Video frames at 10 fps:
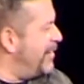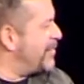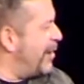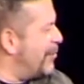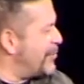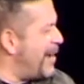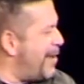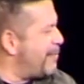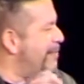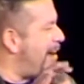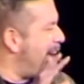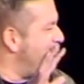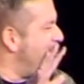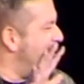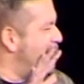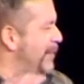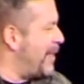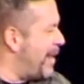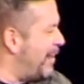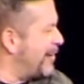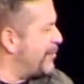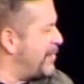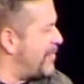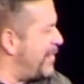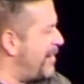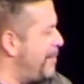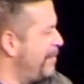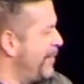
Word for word: East Coast are now five months without electricity.